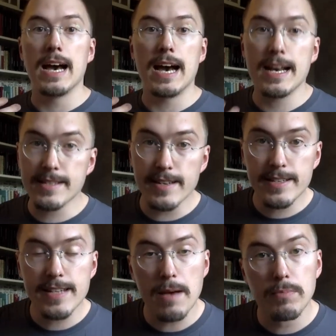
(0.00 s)
As an
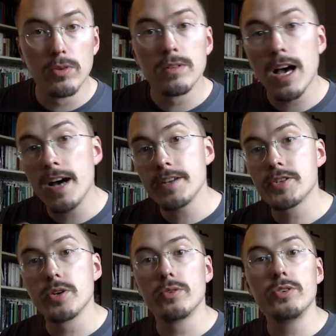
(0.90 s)
example, I
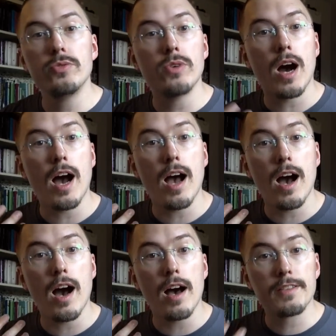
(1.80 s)
showed you
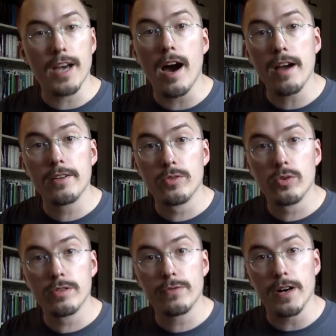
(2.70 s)
the higher
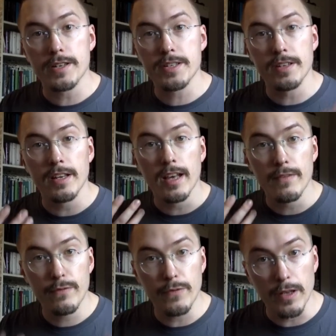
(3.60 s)
order function
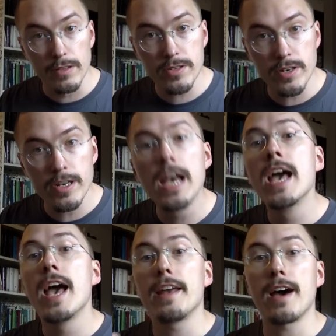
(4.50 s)
filter
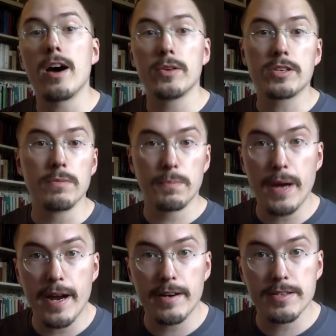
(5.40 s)
and how it
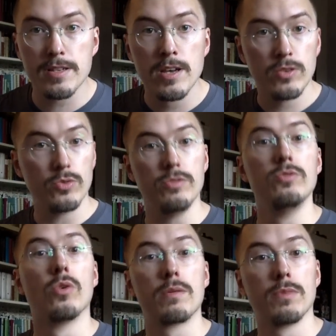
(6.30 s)
compares to
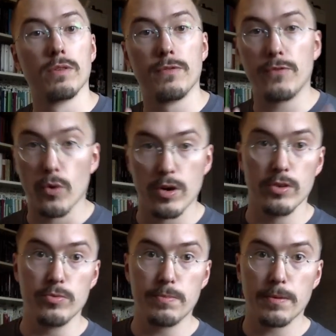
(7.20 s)
normal for
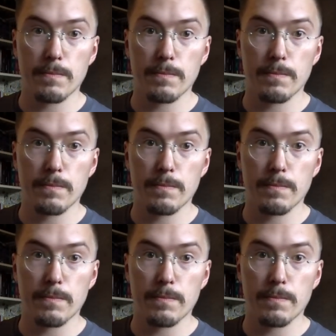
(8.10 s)
loop.